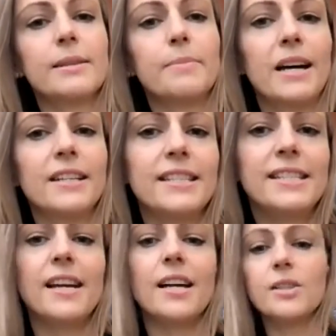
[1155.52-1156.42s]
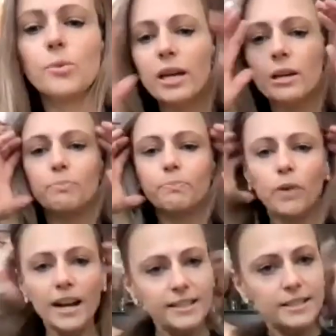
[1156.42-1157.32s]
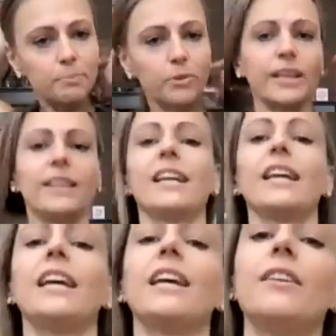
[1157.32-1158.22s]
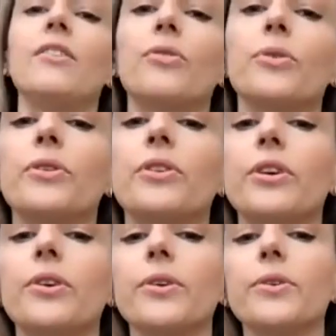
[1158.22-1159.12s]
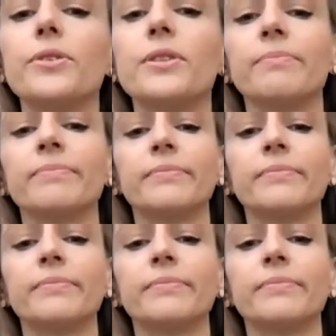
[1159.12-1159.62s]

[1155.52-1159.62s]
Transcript: About to start. So we're going to practice breathing in through the nose